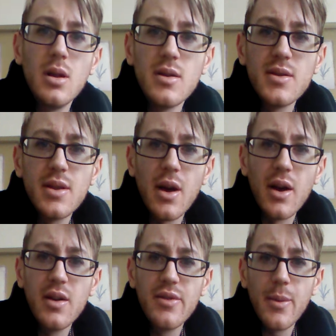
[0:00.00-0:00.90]
that's
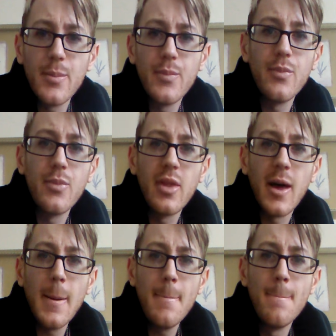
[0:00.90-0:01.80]
those
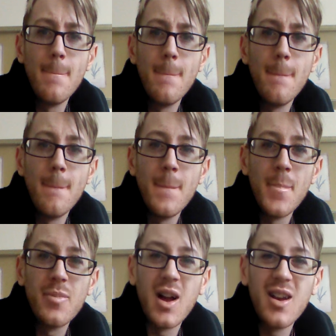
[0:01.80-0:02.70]
there.
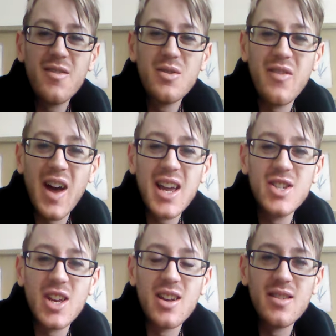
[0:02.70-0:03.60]
I love all the
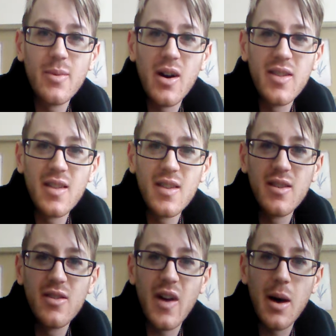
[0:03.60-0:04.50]
packaging as well. I think
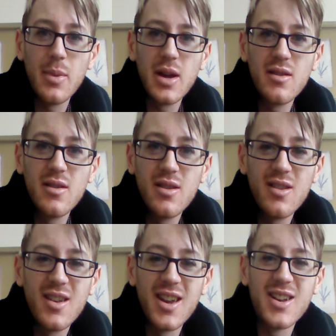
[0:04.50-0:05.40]
this is fab.
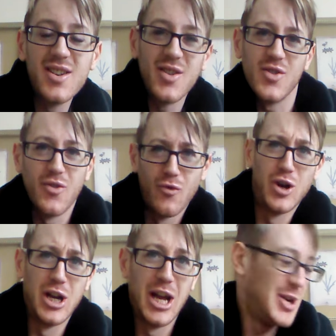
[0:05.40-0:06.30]
It looks
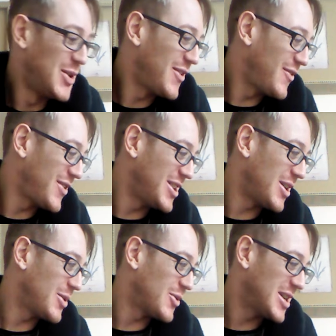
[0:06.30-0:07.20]
really health,
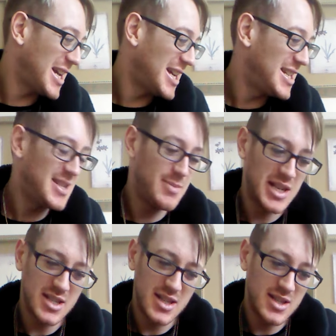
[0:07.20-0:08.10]
orientated,
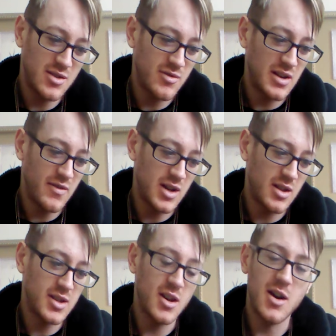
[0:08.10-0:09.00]
but it's still really fun
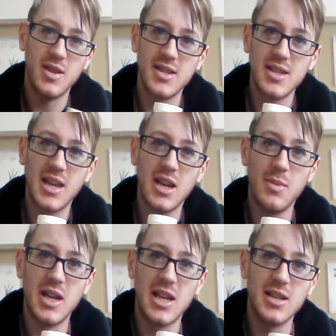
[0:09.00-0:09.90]
at the time. And the Skinny
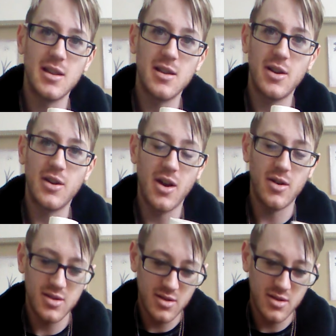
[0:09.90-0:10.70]
Minis logo